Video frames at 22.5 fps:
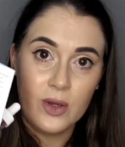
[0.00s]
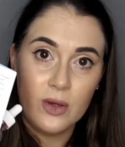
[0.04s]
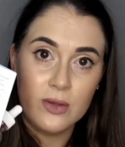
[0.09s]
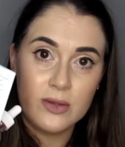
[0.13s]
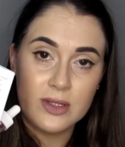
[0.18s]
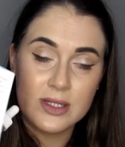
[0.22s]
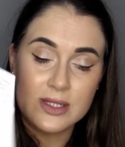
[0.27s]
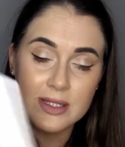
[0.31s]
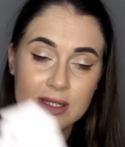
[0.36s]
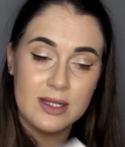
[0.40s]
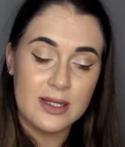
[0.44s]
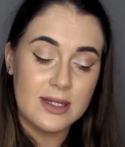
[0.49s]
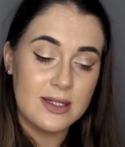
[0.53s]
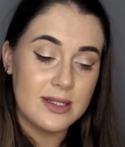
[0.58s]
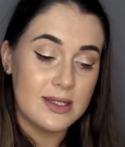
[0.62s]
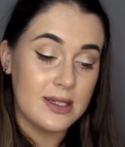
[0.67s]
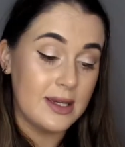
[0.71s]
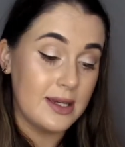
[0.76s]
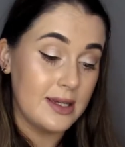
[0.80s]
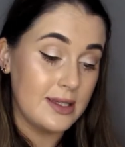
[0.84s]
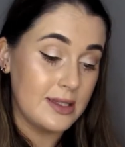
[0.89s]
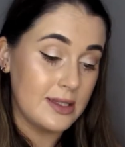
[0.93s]
On the side
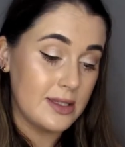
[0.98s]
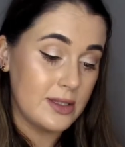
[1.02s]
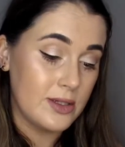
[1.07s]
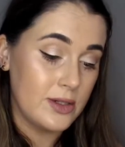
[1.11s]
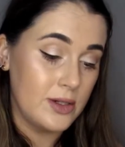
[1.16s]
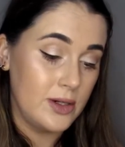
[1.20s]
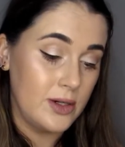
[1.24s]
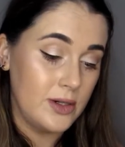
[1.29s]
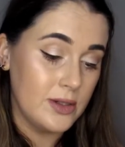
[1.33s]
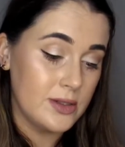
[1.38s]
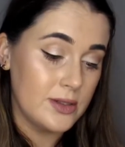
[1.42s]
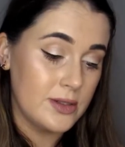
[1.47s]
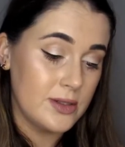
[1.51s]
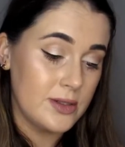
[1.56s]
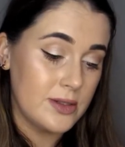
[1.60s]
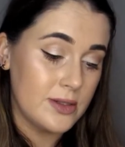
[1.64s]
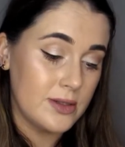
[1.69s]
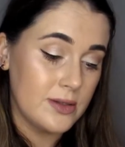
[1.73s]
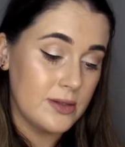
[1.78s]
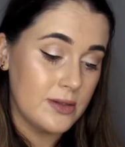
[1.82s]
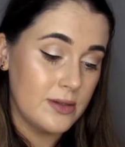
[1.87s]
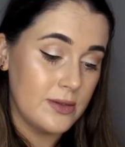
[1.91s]
here, it's
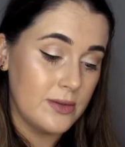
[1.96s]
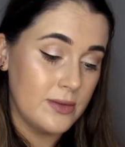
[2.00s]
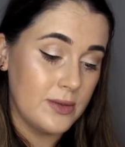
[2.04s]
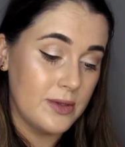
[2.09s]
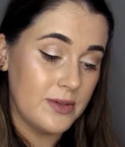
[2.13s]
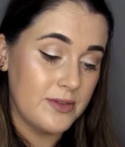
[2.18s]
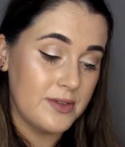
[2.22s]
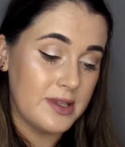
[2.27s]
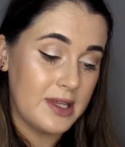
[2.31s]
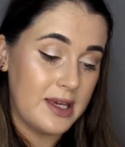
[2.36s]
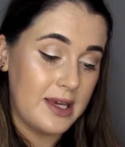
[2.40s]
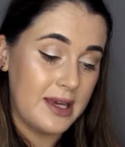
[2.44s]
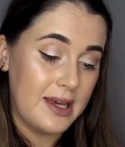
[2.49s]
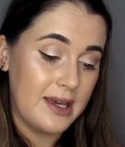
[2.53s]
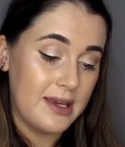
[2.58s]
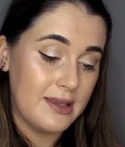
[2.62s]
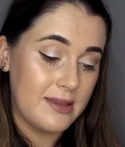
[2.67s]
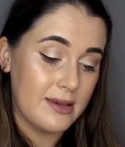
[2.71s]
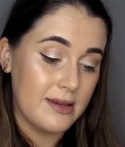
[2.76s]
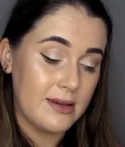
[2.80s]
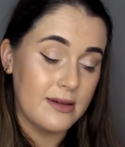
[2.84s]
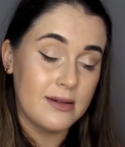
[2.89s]
got all of their
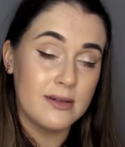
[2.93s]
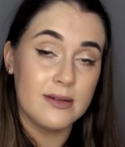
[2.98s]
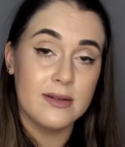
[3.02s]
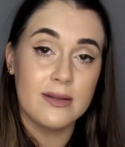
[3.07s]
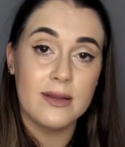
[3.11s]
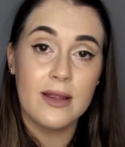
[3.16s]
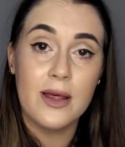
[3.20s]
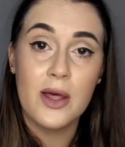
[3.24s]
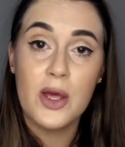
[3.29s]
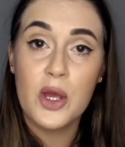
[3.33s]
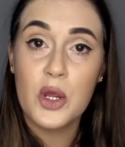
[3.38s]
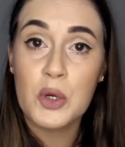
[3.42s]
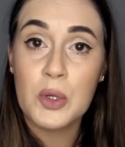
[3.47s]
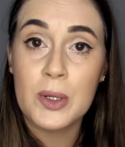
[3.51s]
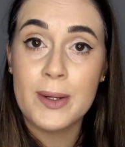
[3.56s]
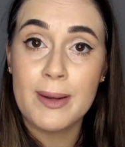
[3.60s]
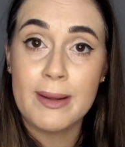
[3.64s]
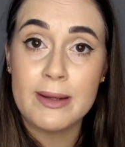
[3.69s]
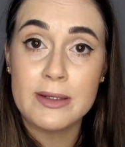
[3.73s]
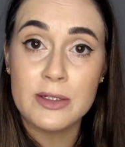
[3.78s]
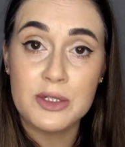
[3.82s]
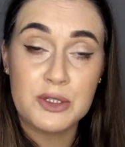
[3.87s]
ethical
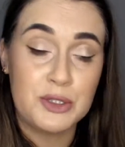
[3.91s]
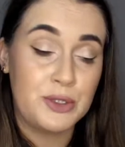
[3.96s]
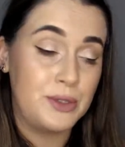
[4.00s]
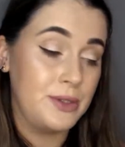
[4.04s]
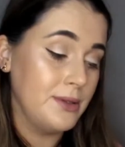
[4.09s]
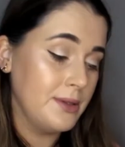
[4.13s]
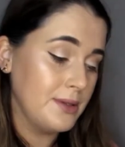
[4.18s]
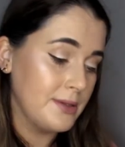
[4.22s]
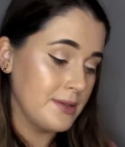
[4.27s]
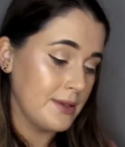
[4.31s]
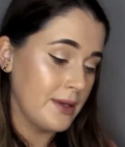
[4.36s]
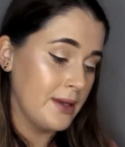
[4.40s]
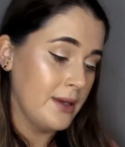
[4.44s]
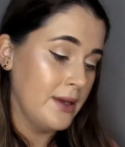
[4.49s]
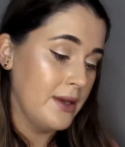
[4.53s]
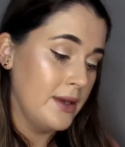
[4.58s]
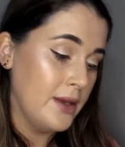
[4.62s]
credentials.